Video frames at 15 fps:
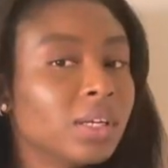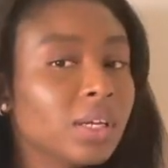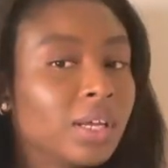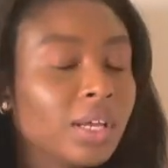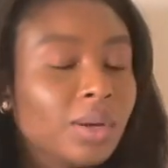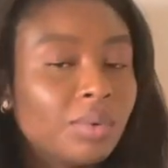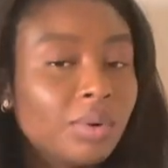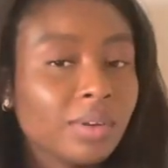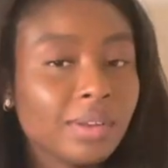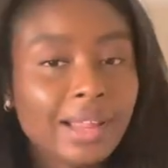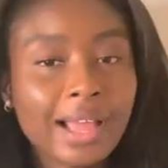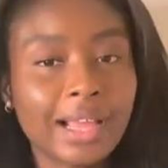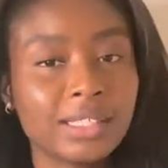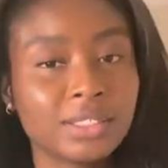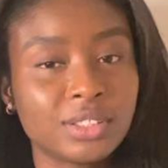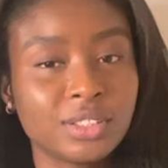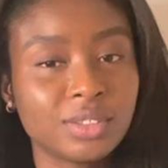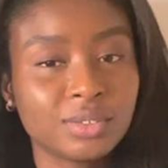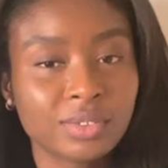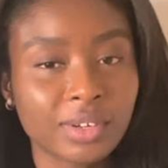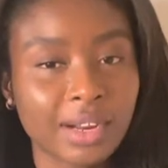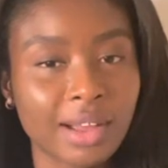It will last you
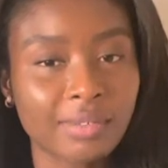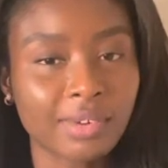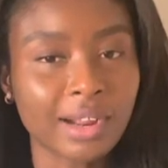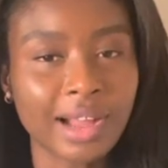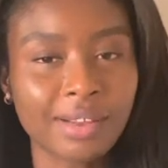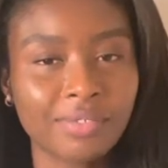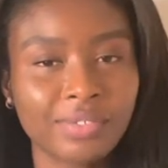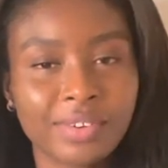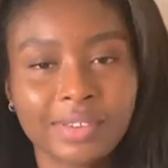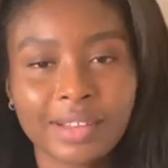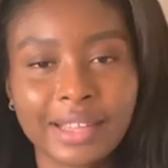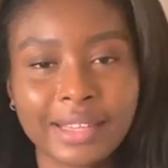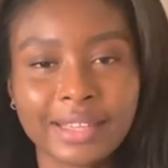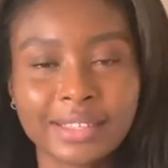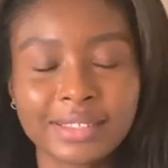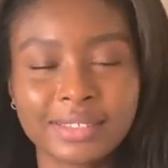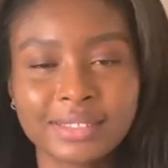forever. I feel like